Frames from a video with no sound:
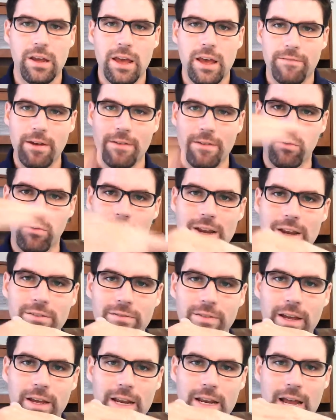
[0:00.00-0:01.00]
if you have a ridge
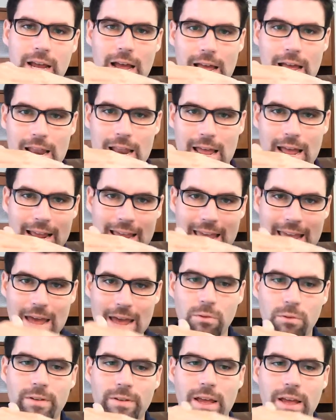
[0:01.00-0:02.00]
vent, a
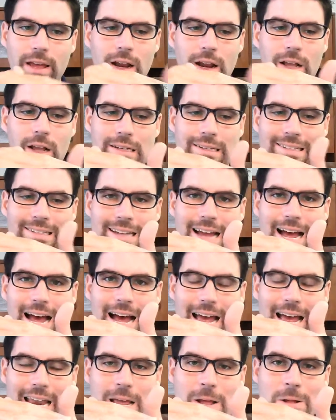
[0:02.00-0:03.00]
gable vent on the
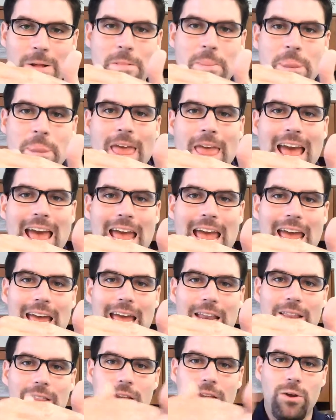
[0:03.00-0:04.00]
side,
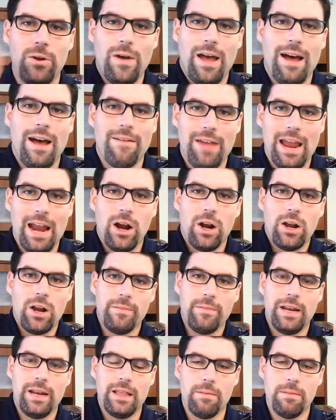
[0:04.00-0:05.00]
and then you have air
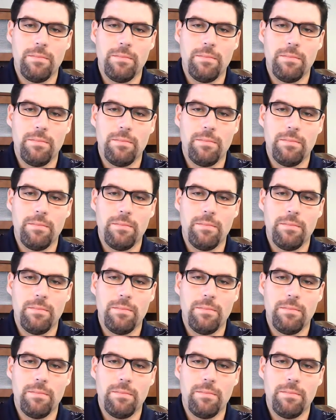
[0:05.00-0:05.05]
coming in the